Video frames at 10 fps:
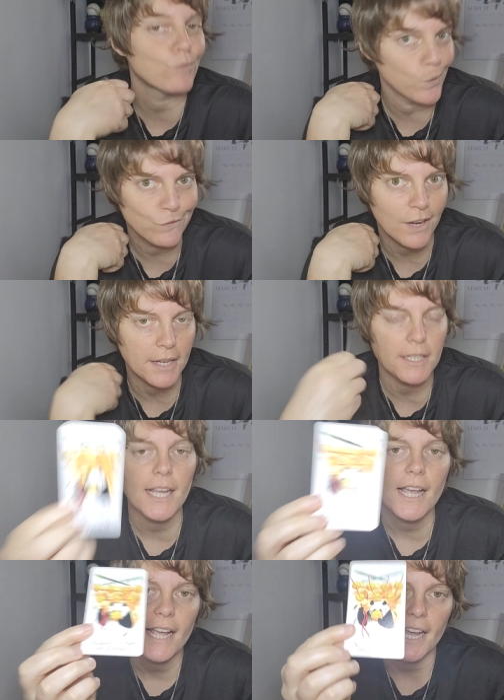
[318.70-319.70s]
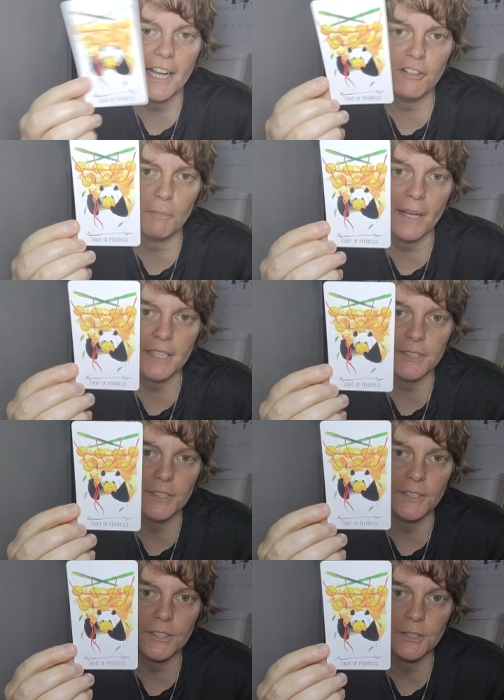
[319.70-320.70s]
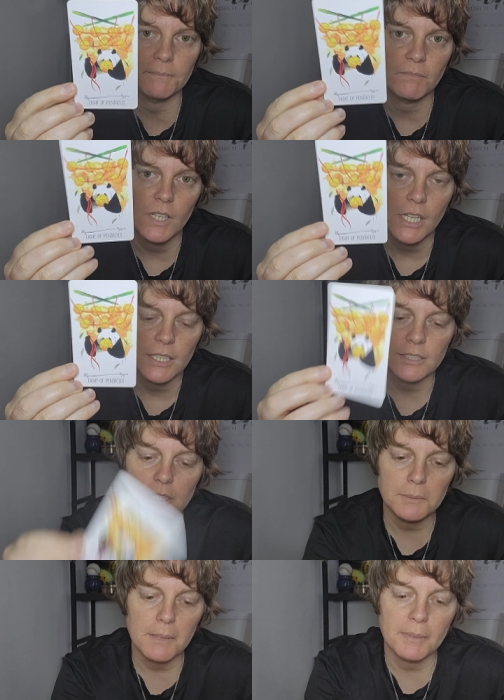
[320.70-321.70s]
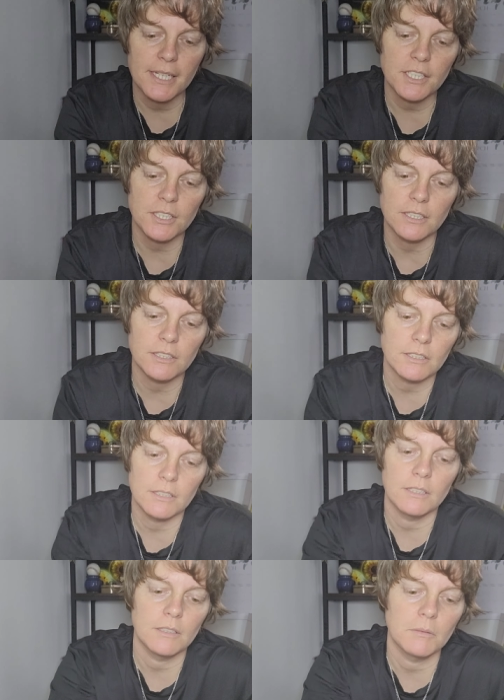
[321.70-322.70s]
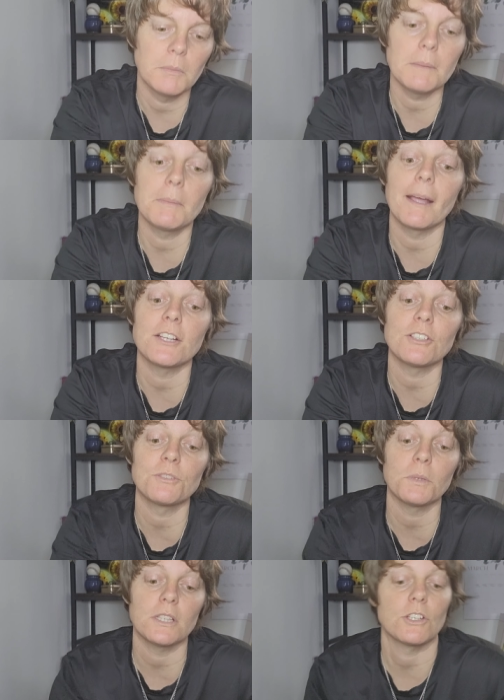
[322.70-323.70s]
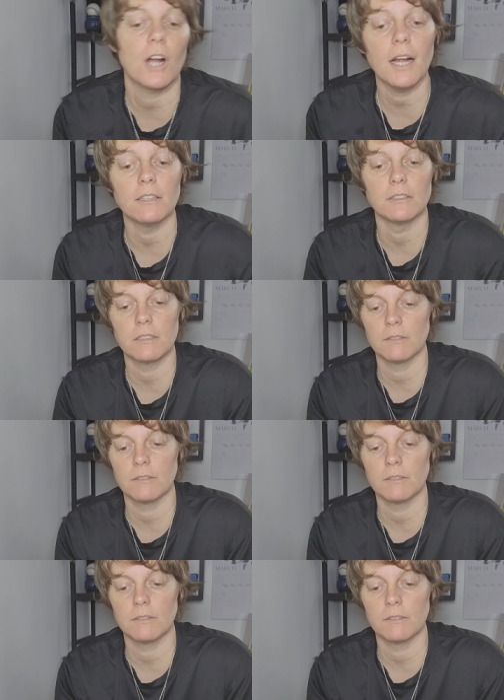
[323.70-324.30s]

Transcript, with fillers: We're fine. Eight of Pentacles. This is about patience. Maybe patience with a child.